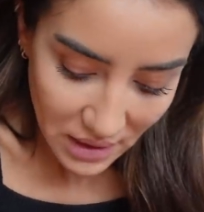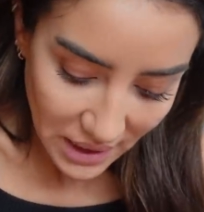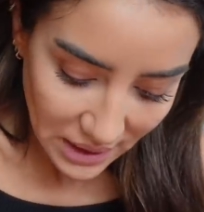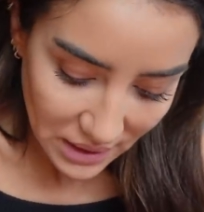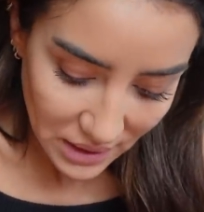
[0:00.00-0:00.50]

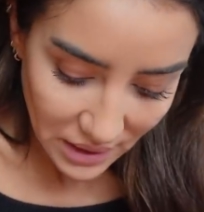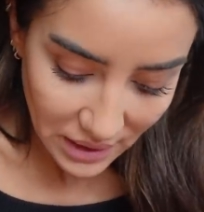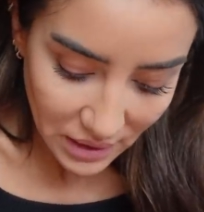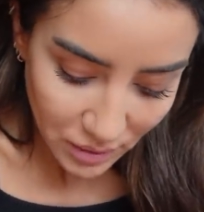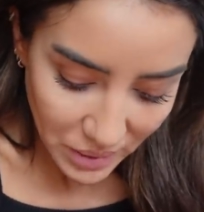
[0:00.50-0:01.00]
Like a
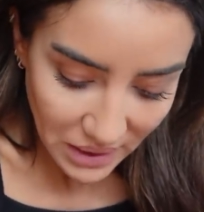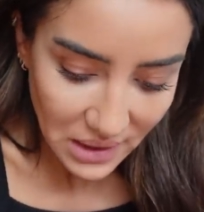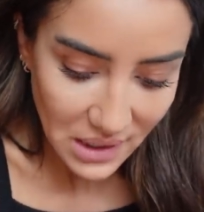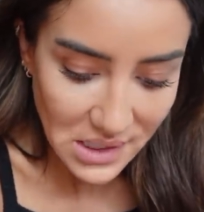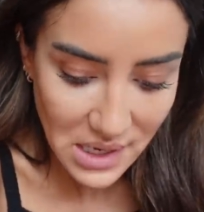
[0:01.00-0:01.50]
little bit
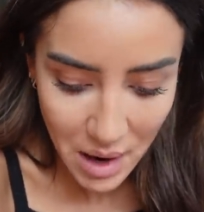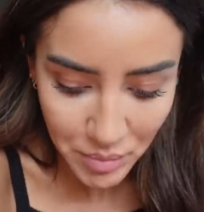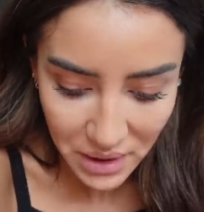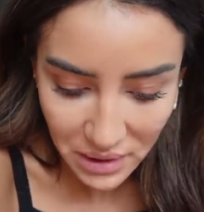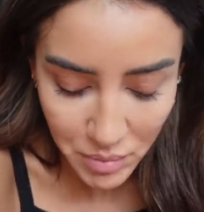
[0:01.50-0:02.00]
that has
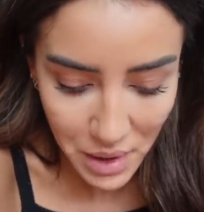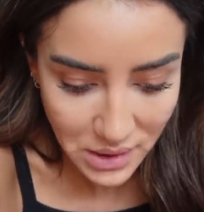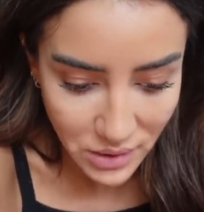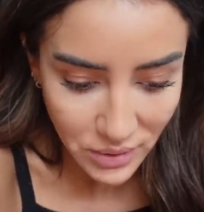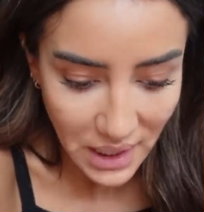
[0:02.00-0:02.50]
happened in the
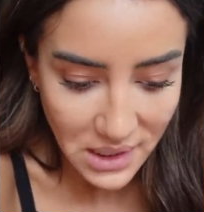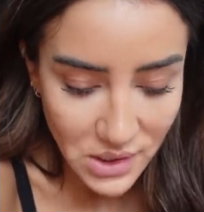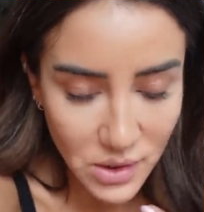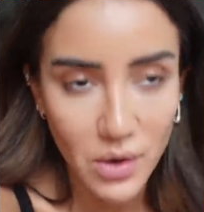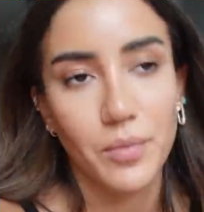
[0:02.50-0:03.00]
past 2 days.
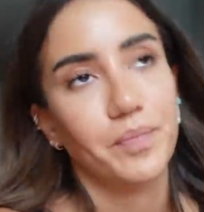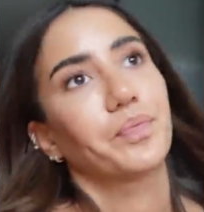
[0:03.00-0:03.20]
So